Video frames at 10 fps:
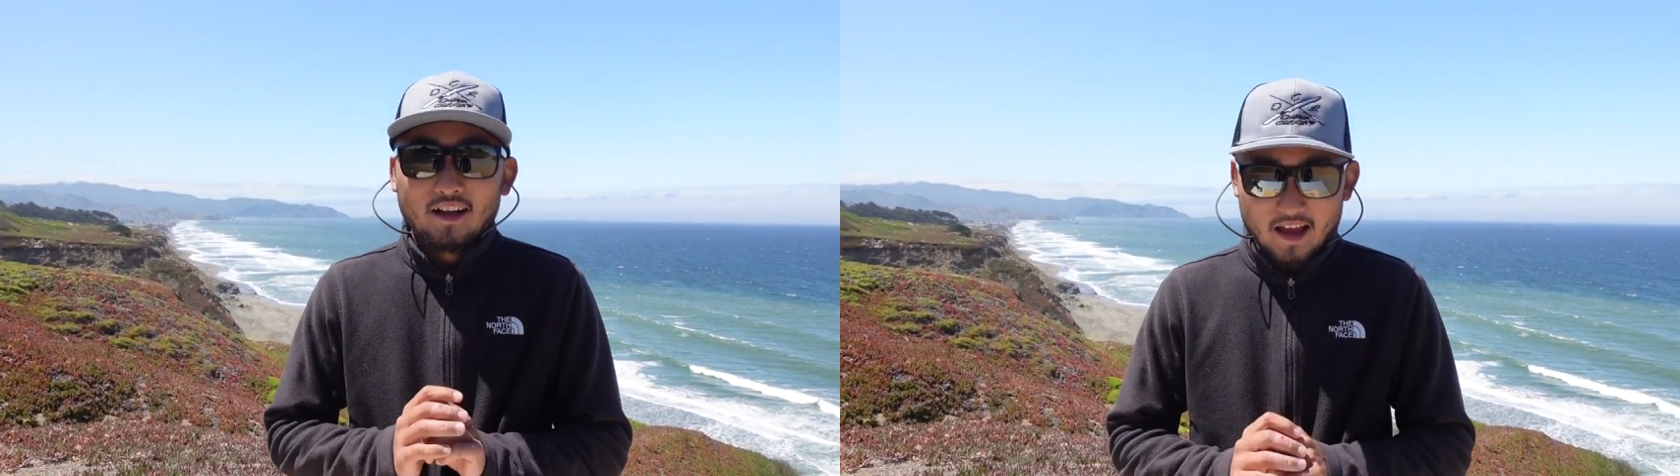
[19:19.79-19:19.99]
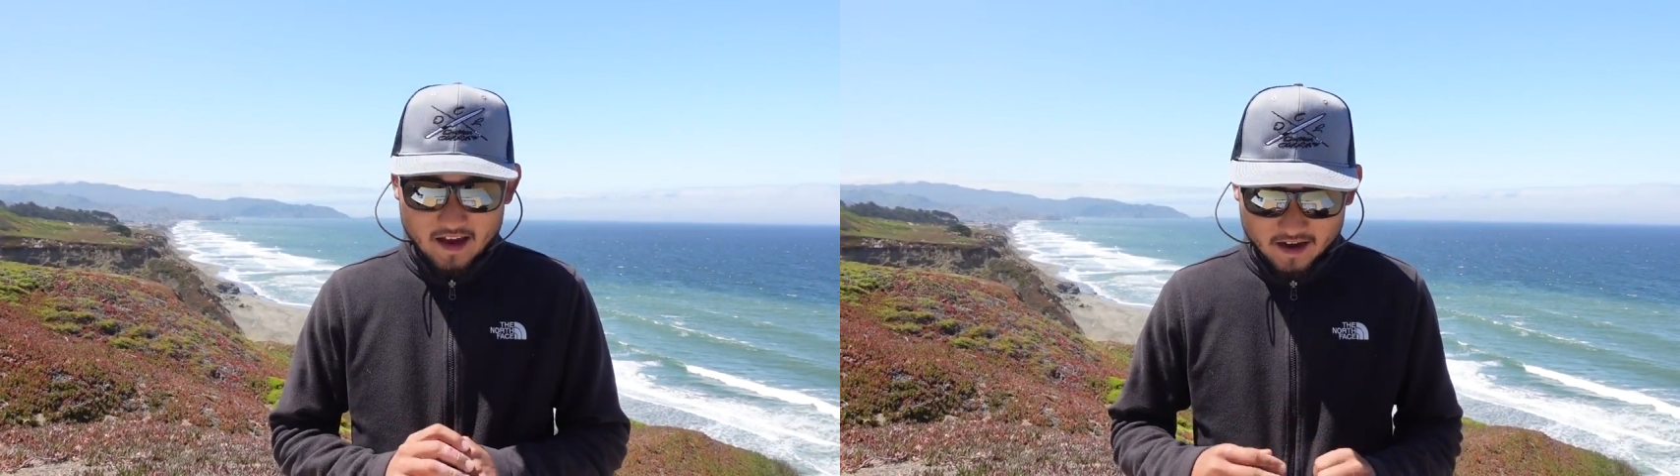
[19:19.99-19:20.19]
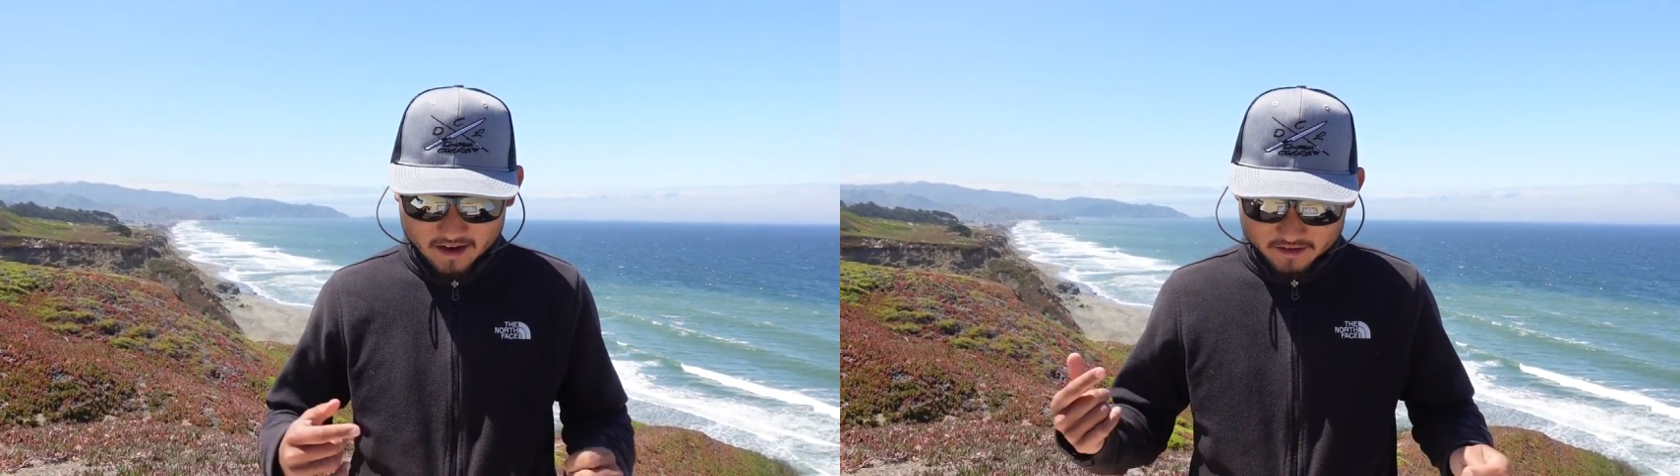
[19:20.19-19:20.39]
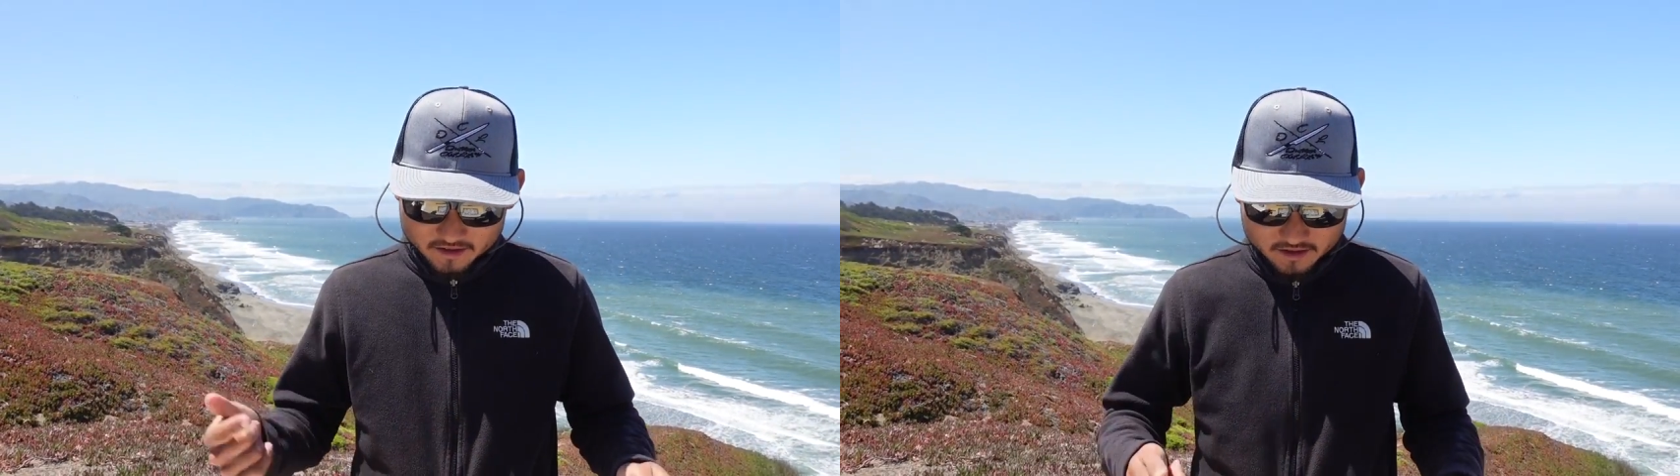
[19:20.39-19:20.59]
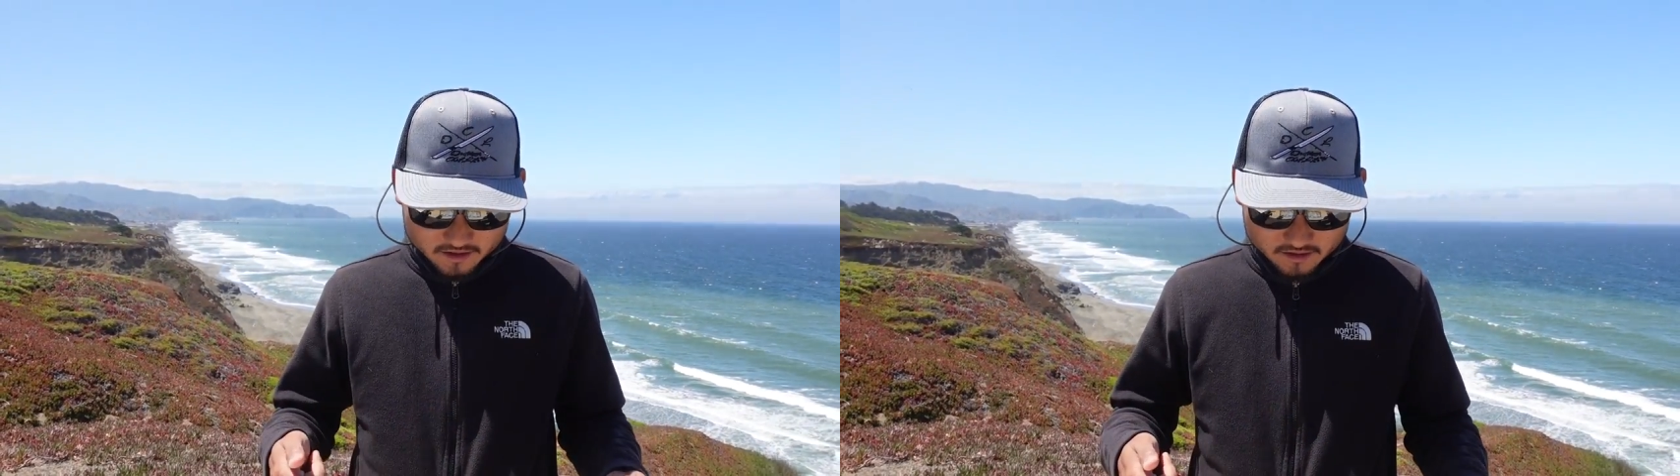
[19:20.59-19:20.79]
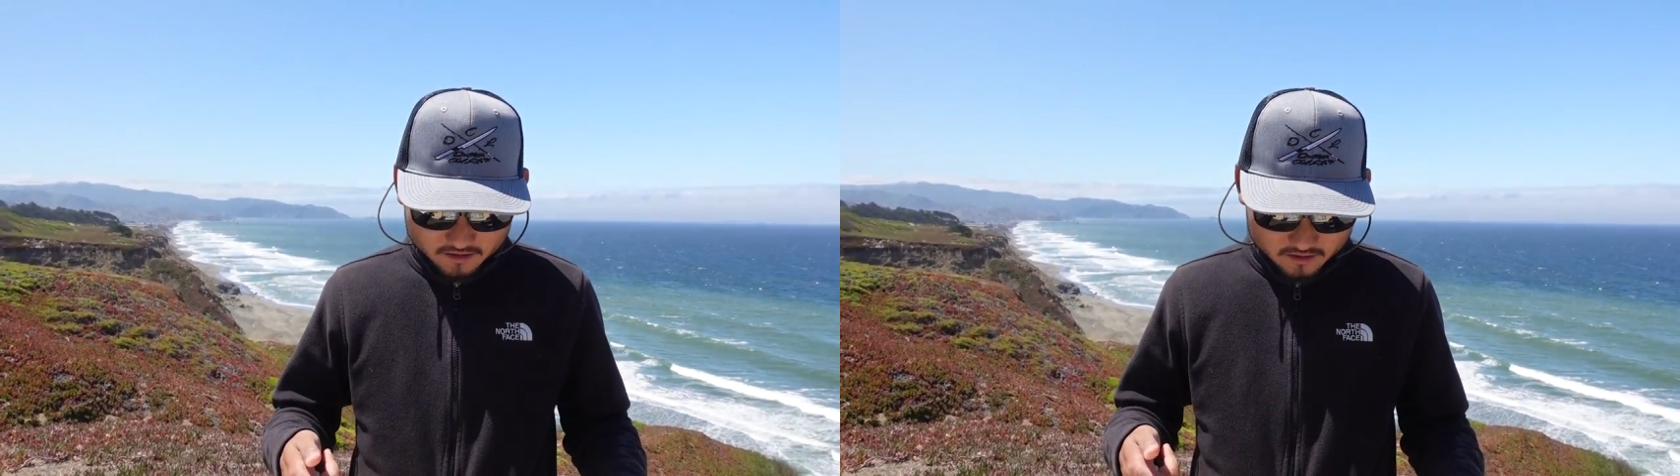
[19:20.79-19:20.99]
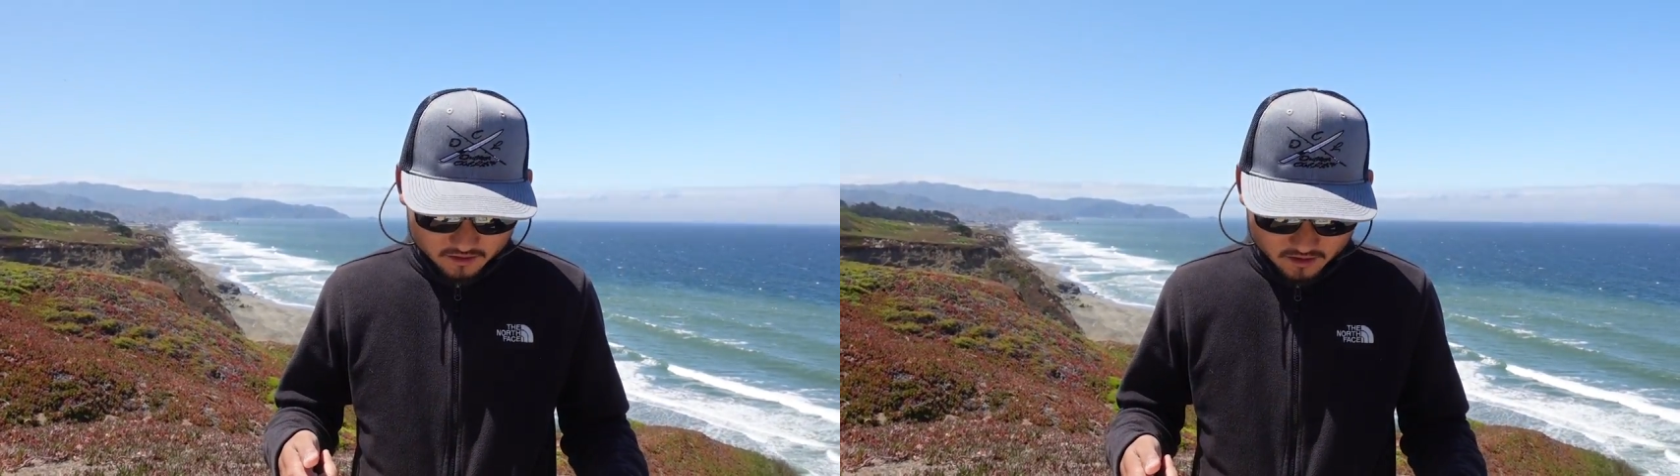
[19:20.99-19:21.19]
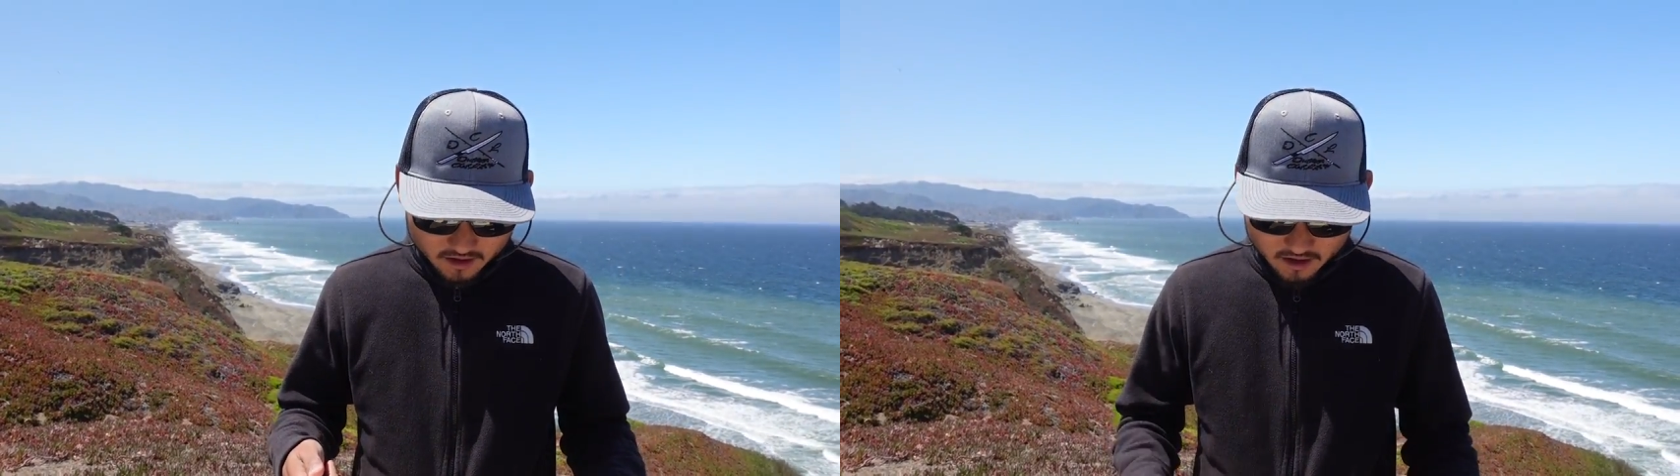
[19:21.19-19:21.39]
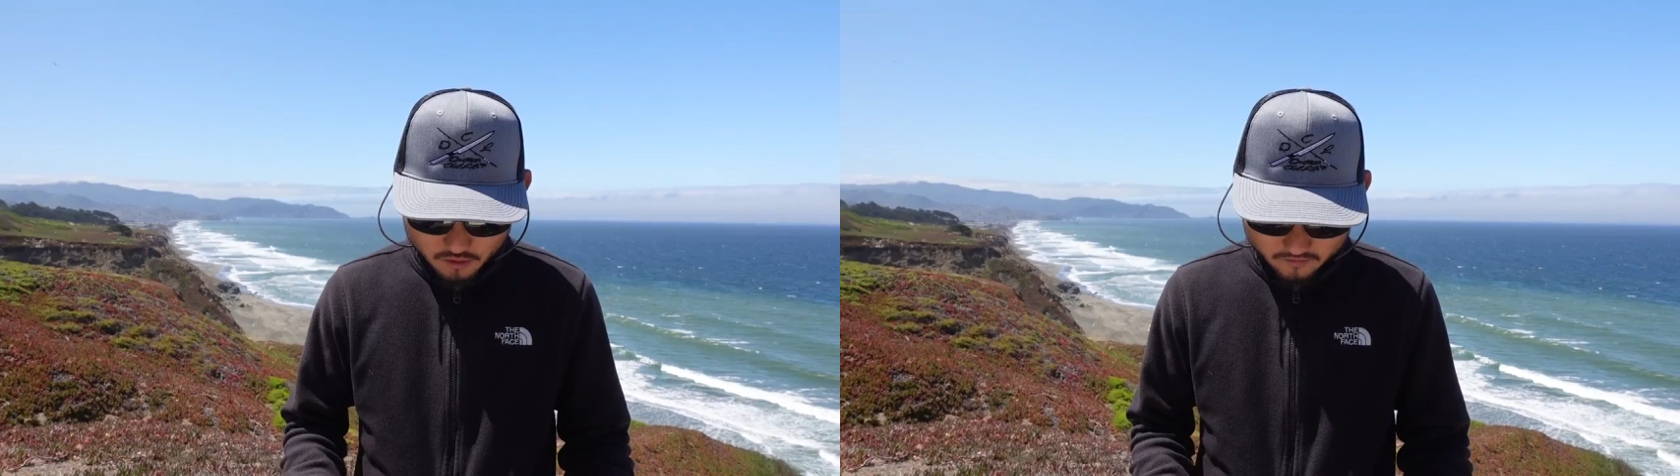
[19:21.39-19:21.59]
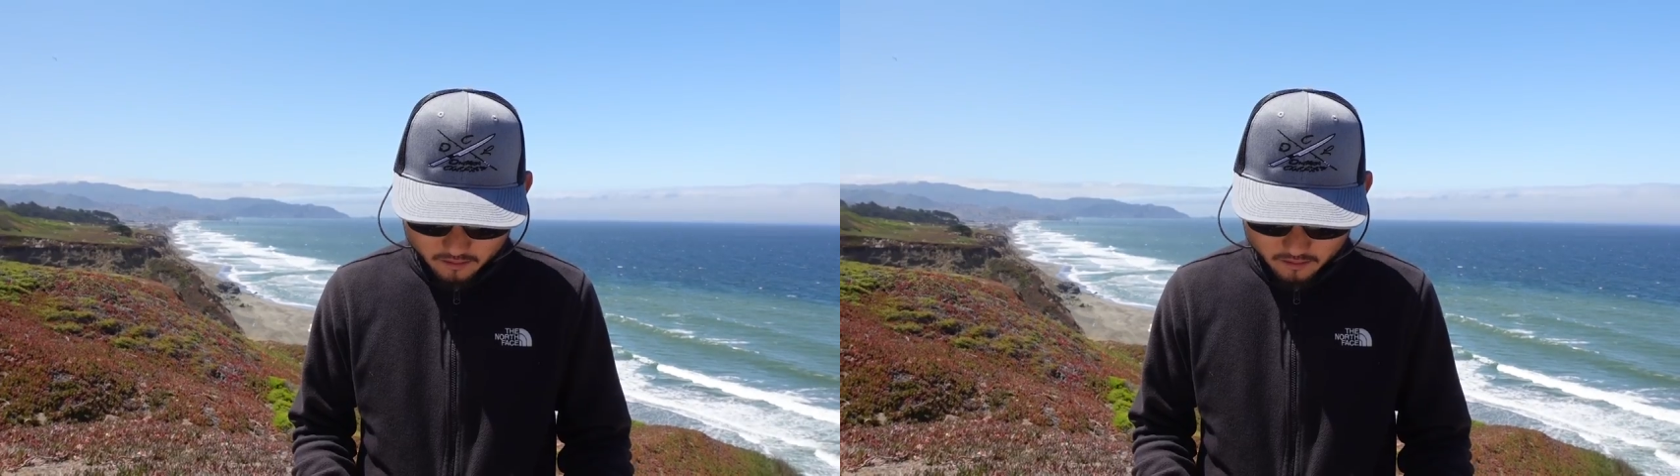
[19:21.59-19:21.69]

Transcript: and uh, we have